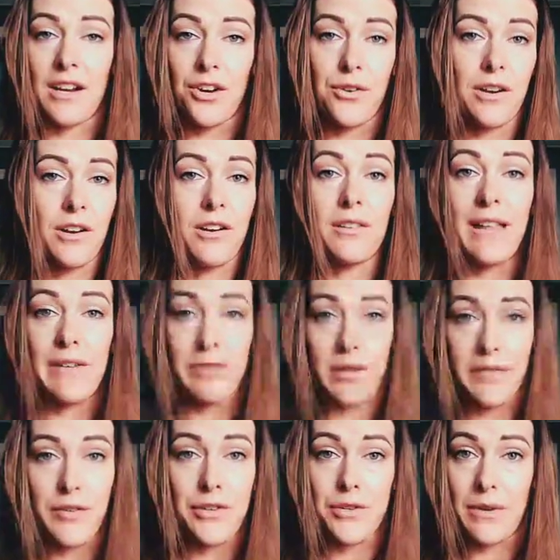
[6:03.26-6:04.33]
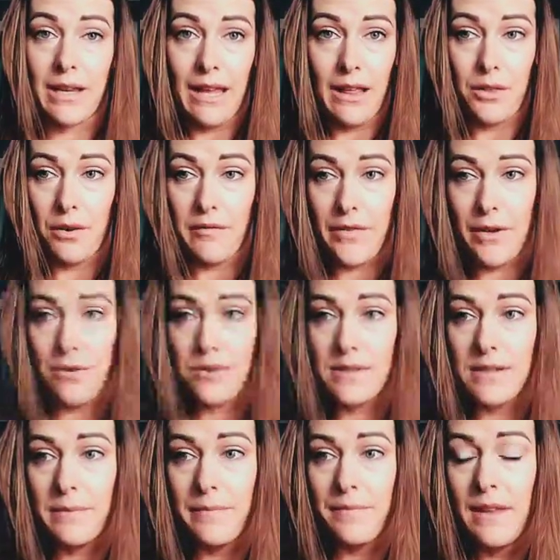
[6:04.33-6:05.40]
is at a critical level if you're doing either of
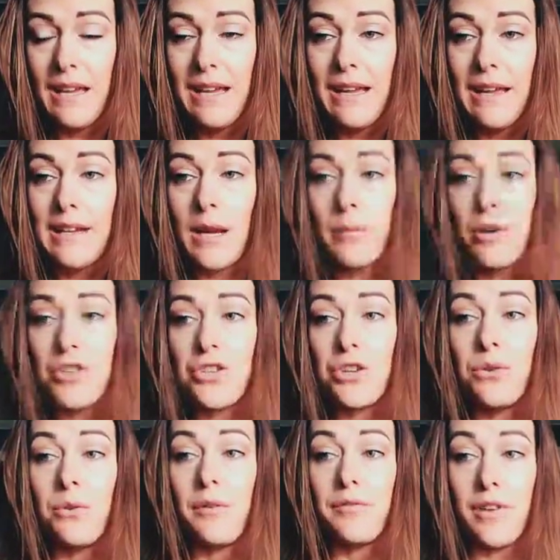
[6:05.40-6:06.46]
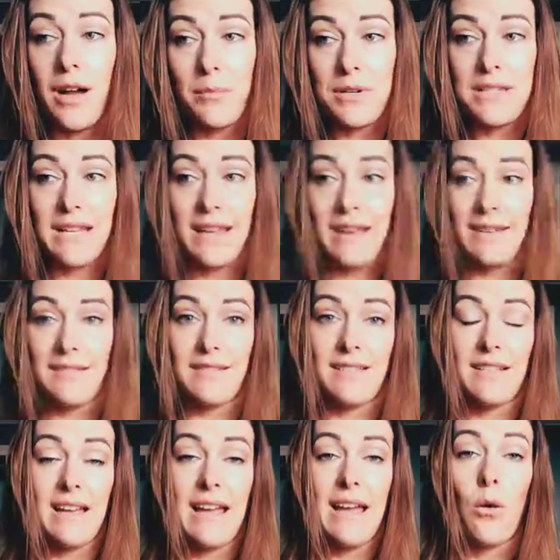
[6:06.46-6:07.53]
those. Number two, vomiting
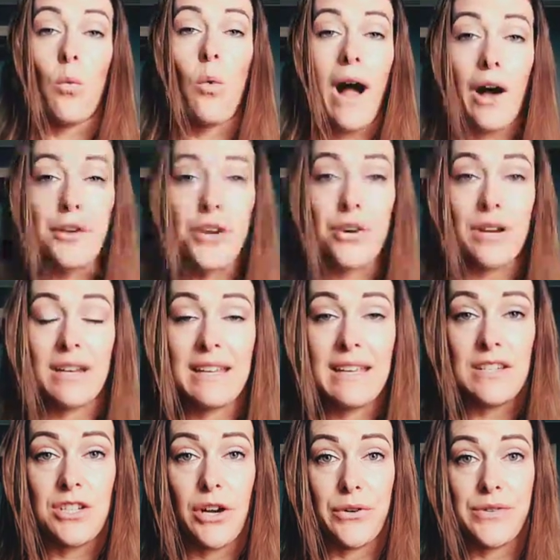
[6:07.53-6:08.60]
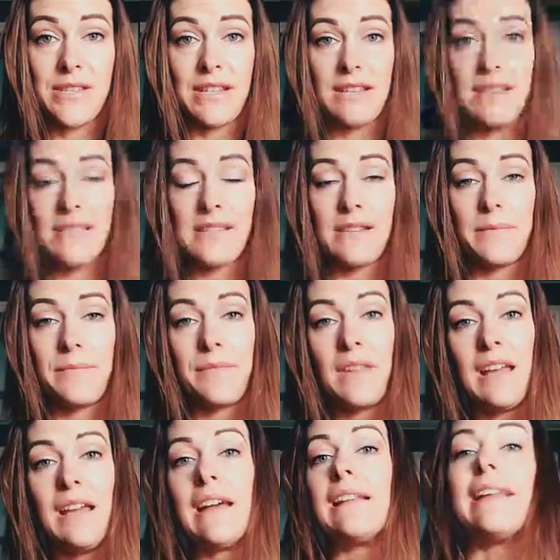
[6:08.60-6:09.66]
while you're in ketosis.
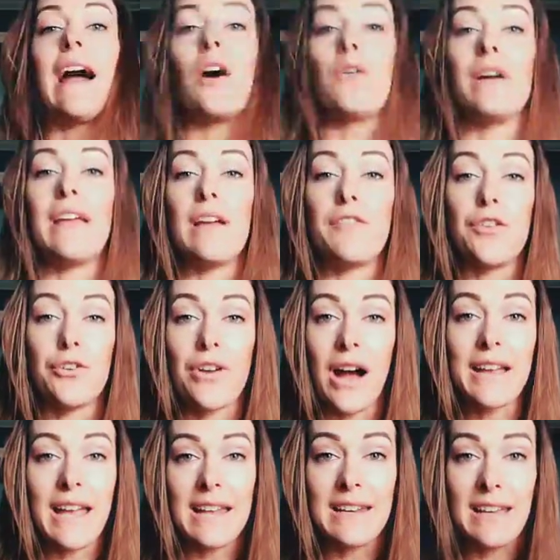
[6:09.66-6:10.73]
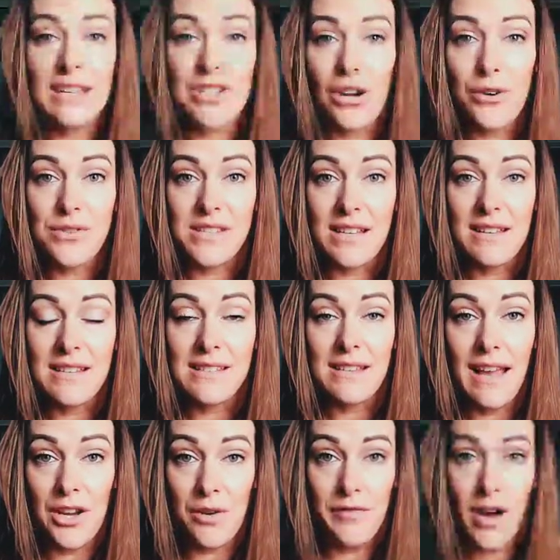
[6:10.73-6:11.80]
Now, if you're not yet in
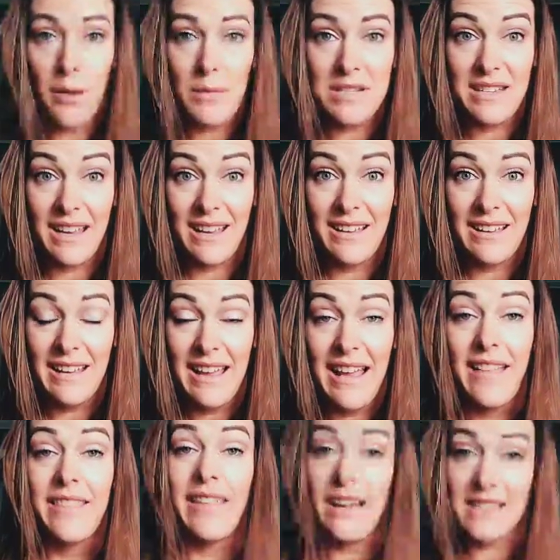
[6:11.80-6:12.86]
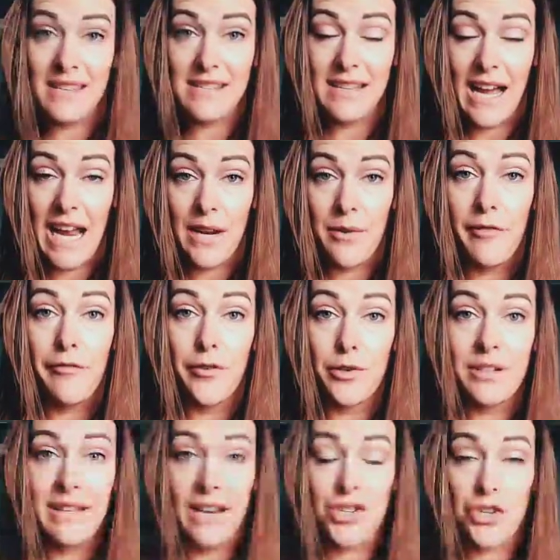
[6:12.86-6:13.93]
ketosis and you're vomiting, that's a sign of a
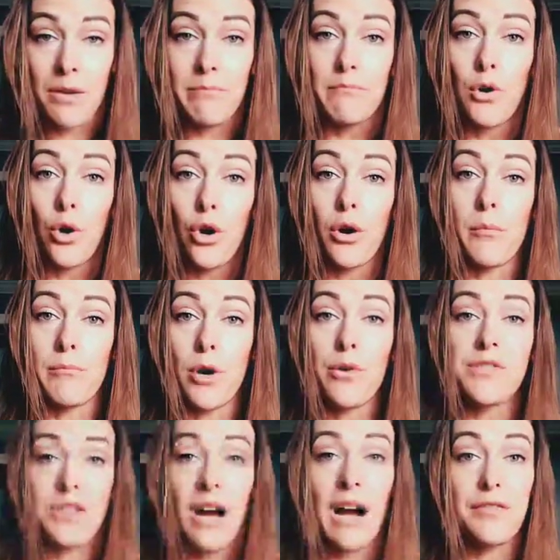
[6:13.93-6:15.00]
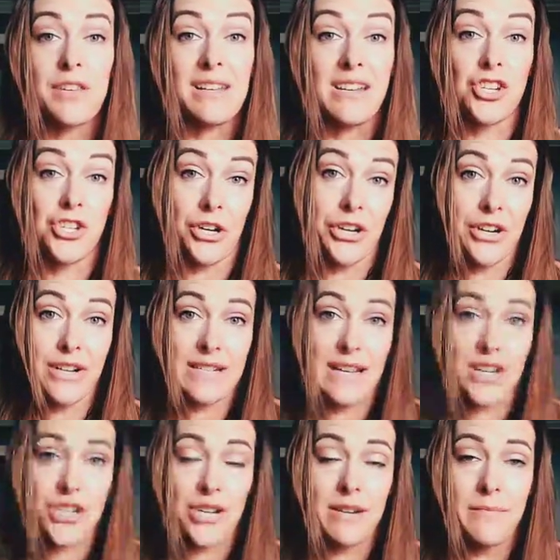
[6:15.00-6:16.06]
food addiction, more, most often a sugar
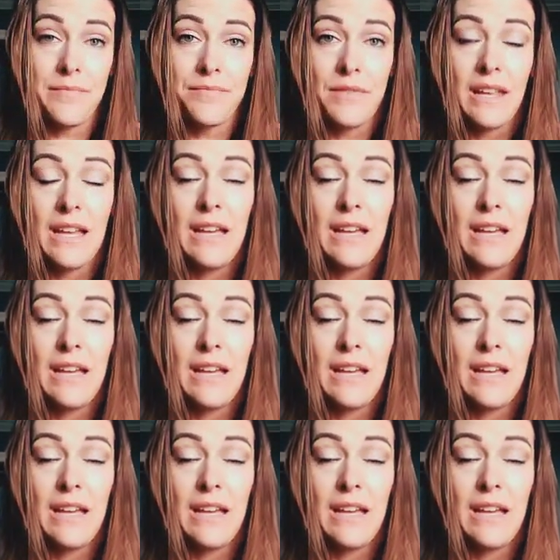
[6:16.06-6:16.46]
addiction.